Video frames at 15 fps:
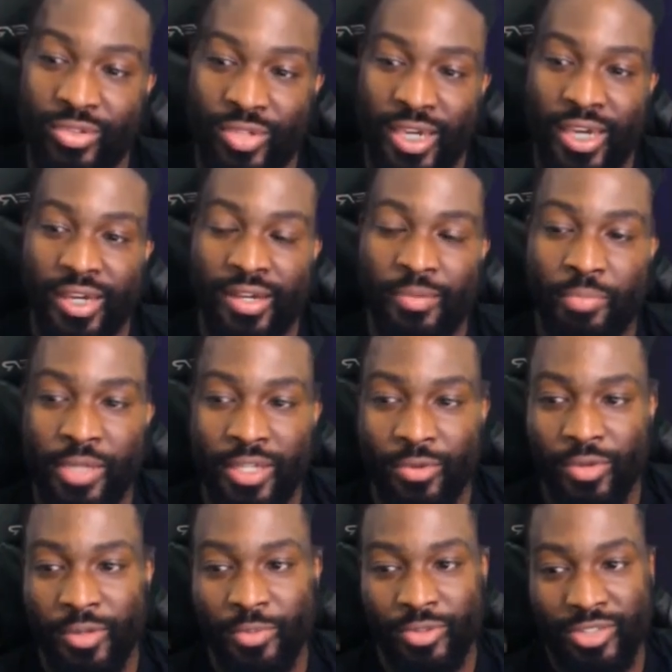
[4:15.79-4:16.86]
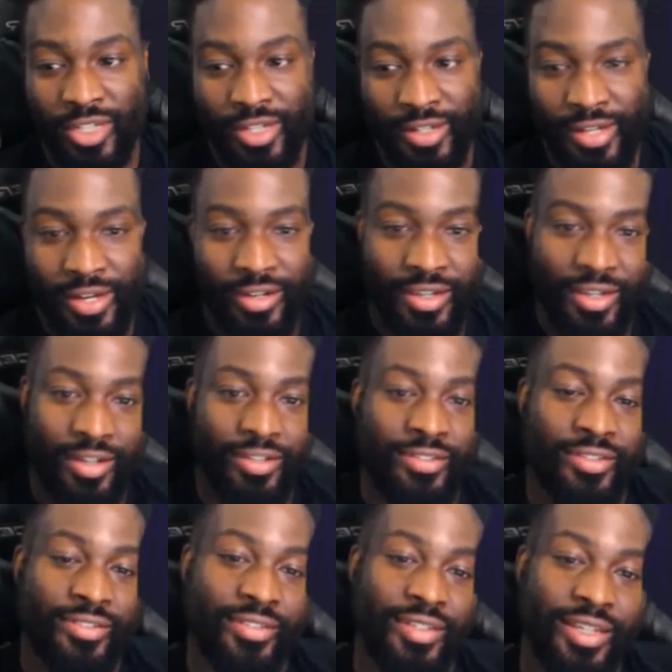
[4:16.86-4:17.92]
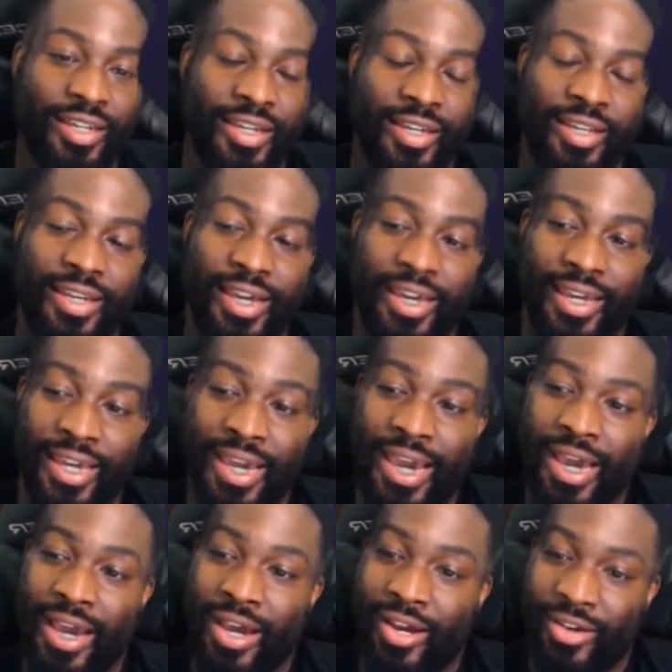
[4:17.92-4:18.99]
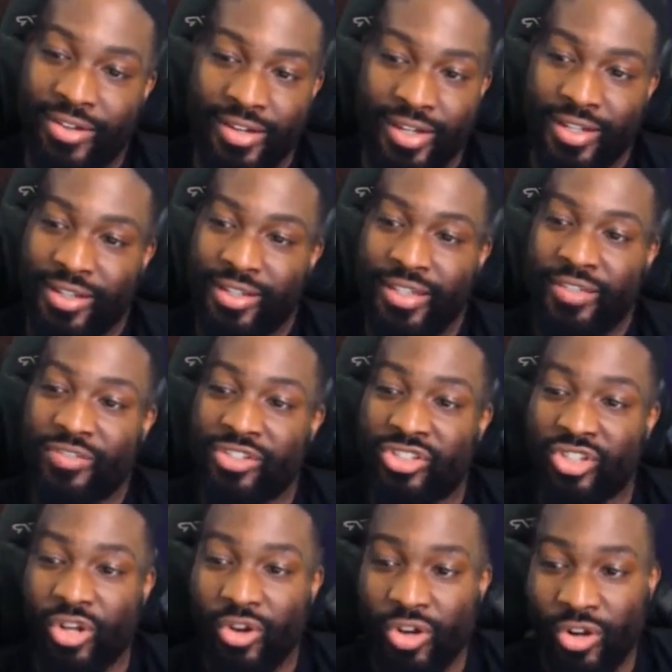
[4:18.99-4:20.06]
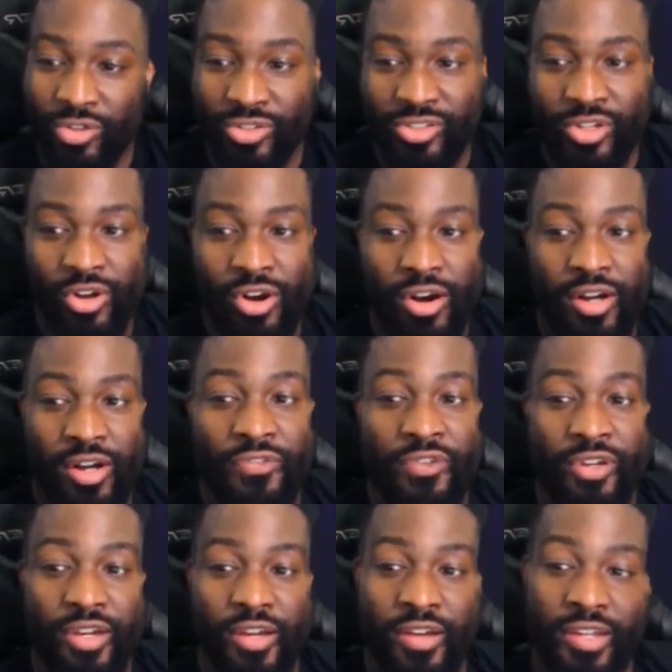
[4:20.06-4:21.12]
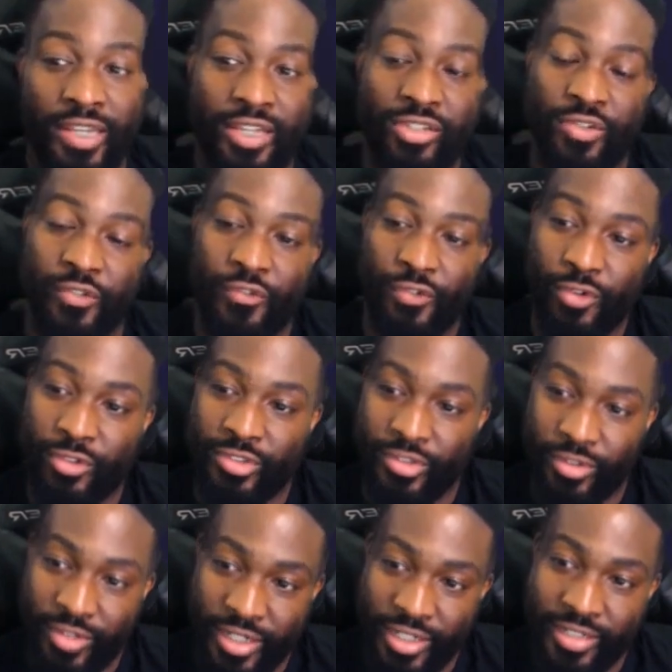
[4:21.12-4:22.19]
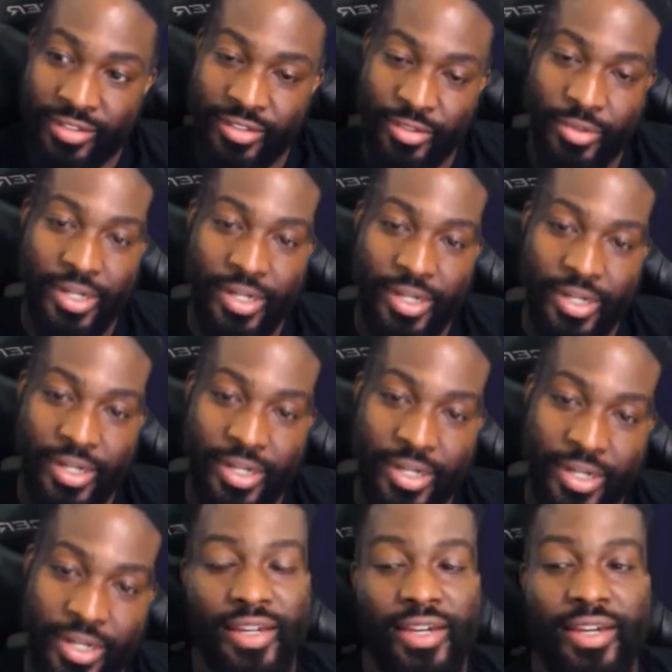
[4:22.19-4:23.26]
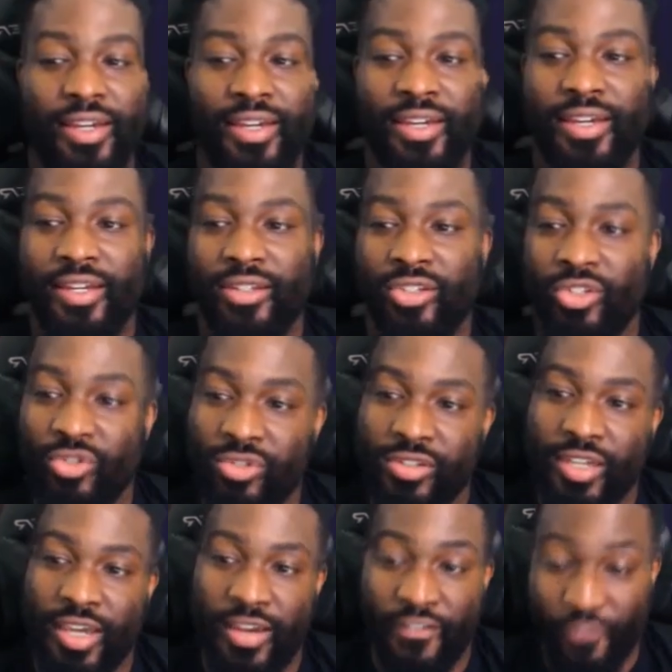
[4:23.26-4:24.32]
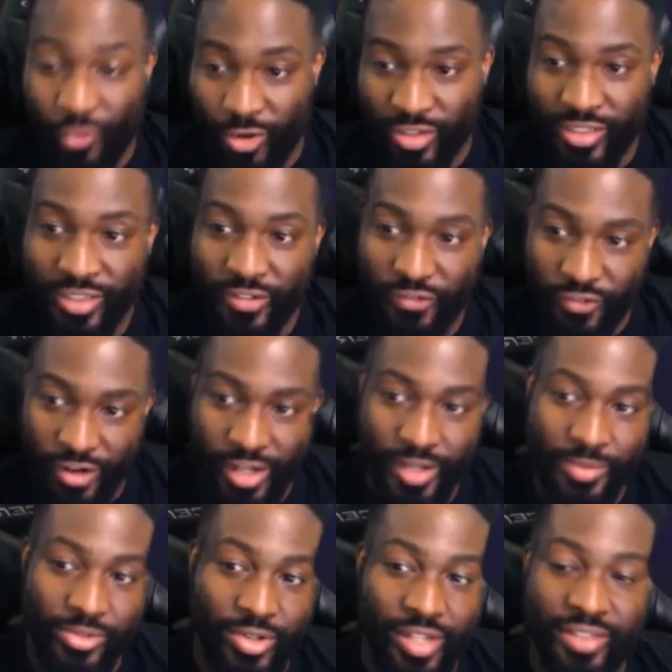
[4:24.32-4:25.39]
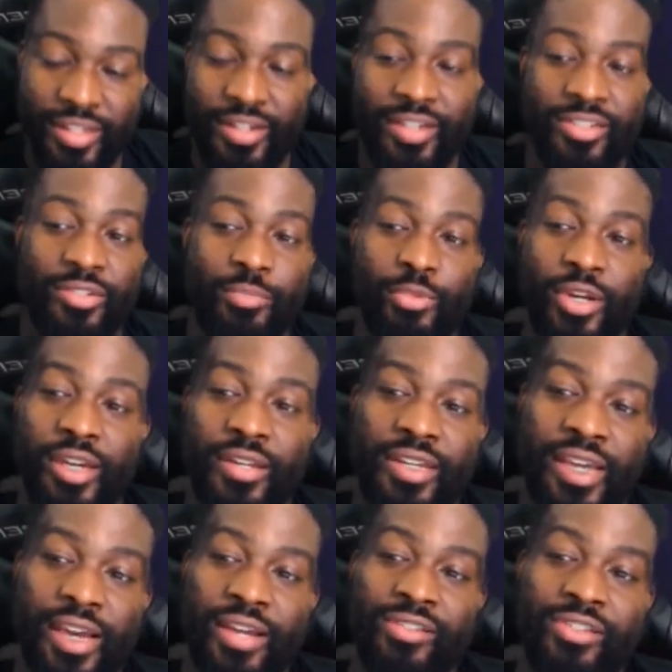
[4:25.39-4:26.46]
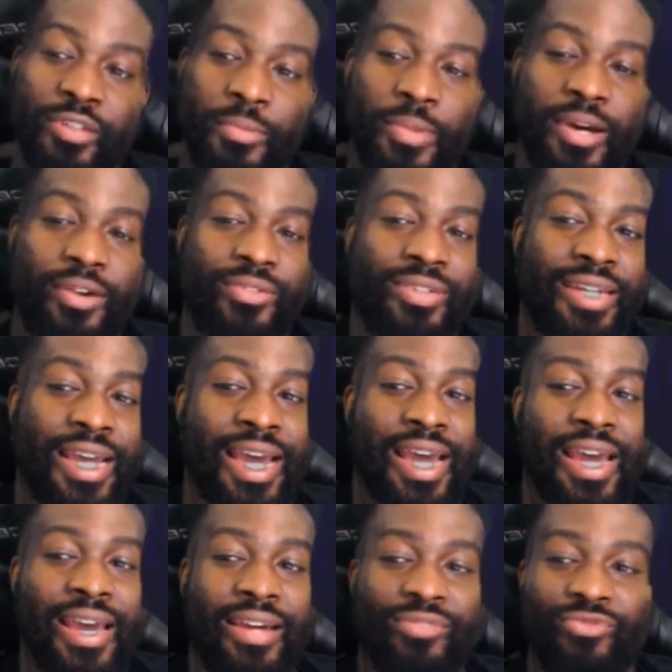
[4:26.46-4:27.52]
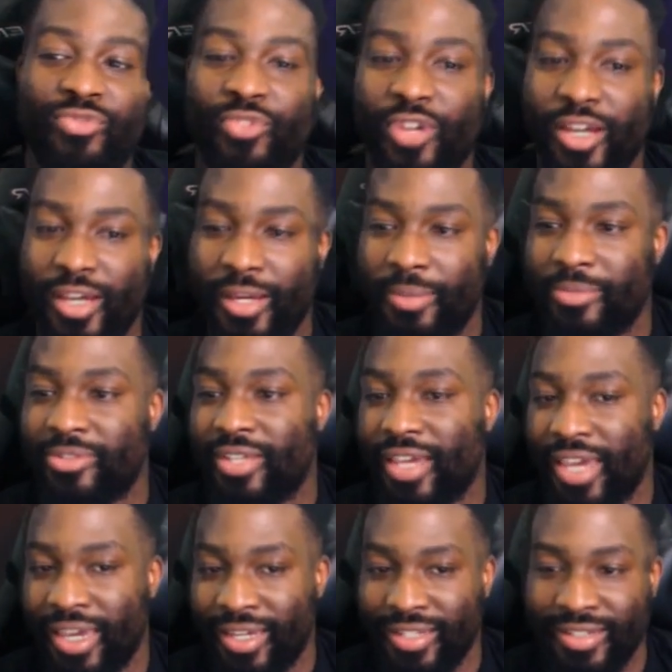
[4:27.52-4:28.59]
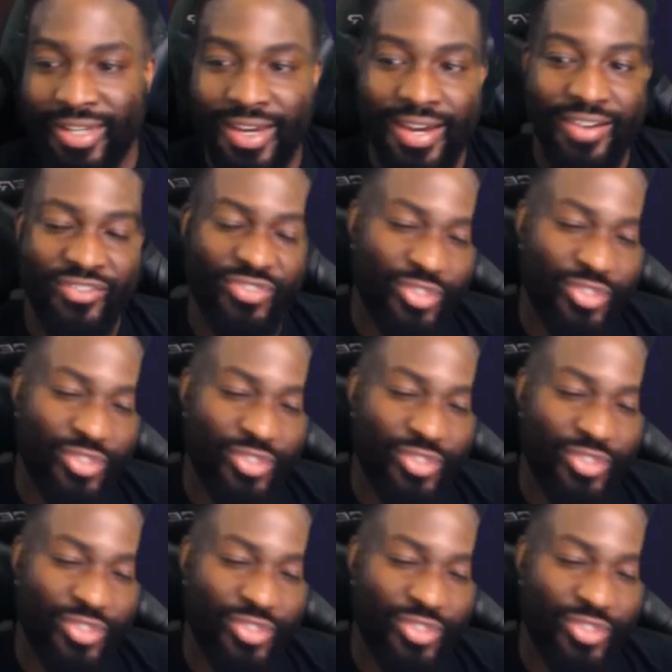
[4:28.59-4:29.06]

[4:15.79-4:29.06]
You can't compete with projectile characters like Gal. Even Shotos is hard unless you're full screen to react and use it at 14 frames. So I think they should bring it down to about 9 frames, 9